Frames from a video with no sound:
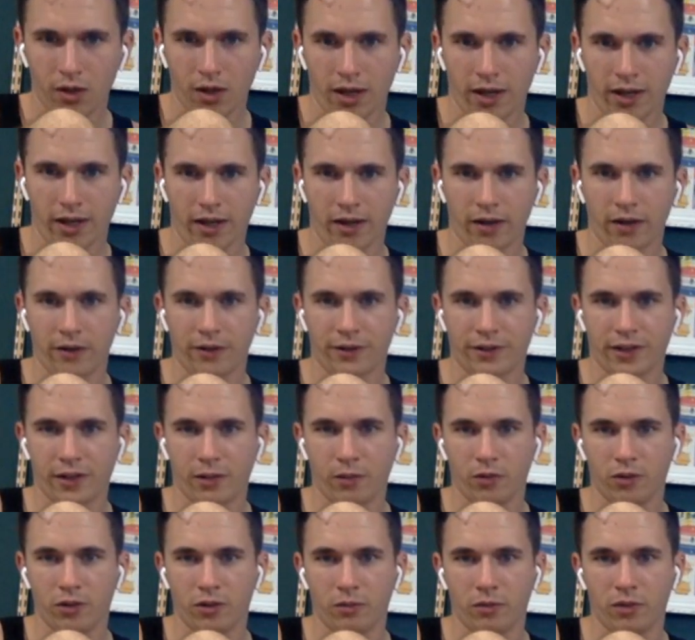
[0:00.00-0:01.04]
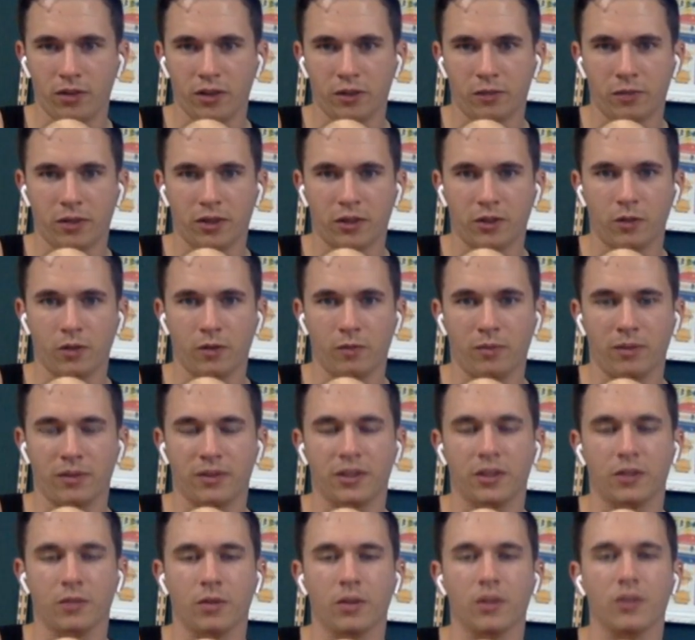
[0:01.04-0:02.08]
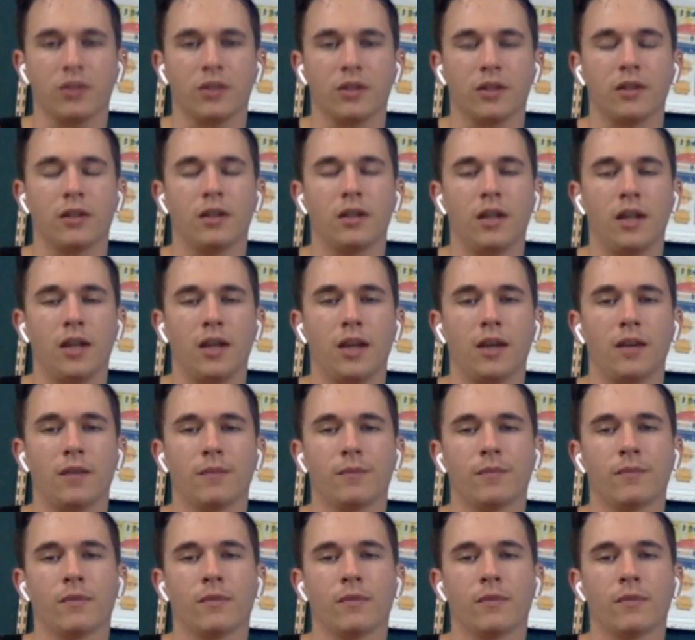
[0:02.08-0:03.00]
I kind of understand what you mean, especially with my situation. Yeah,